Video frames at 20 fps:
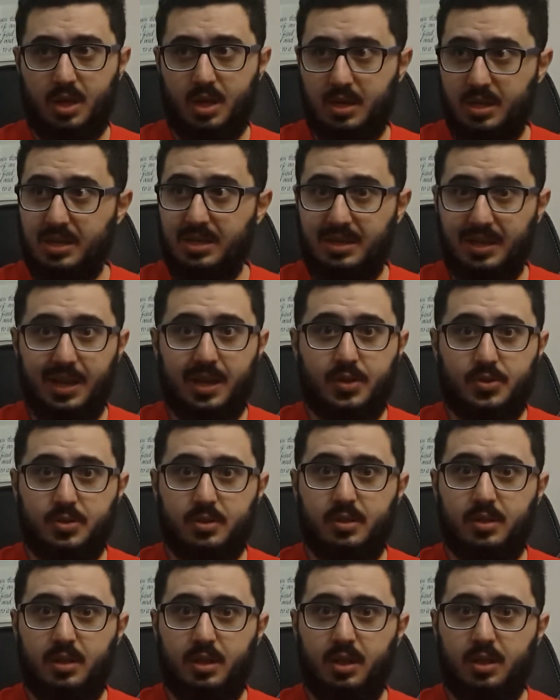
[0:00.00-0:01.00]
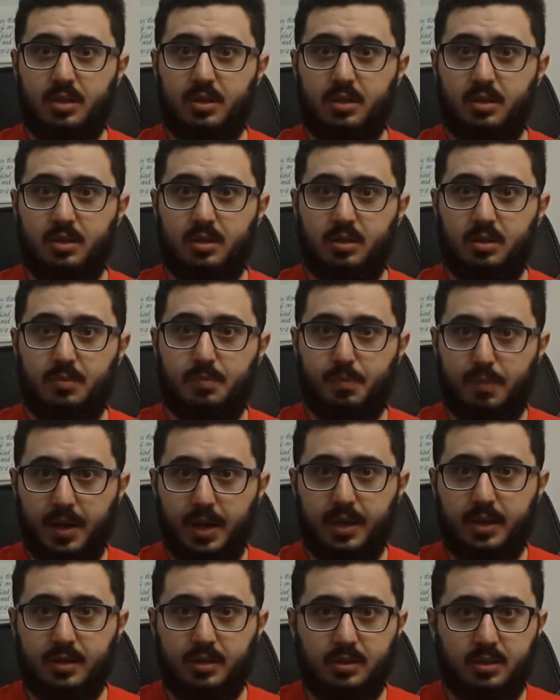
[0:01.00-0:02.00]
And he actually did. The
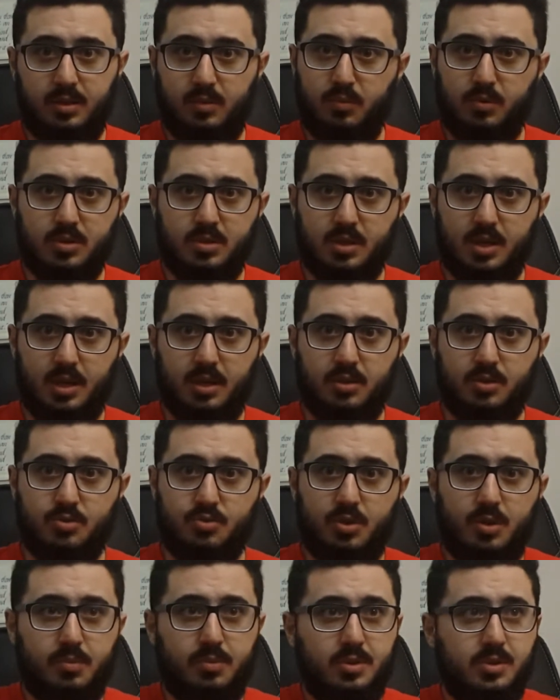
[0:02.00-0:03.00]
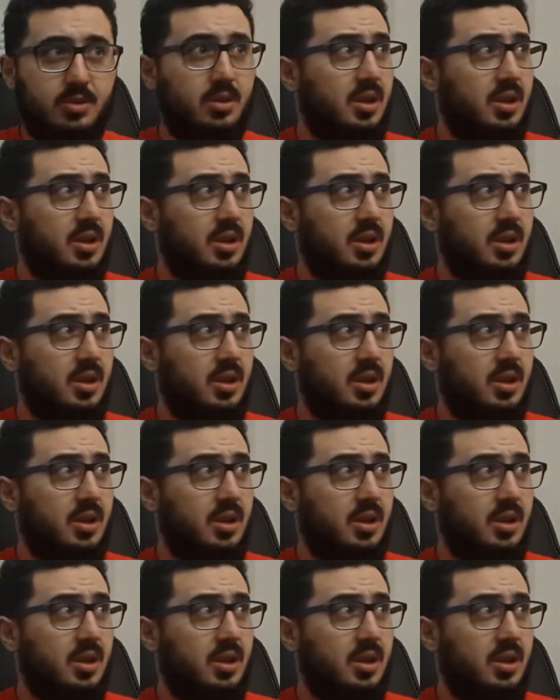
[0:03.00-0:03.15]
biker didn't want to get in trouble.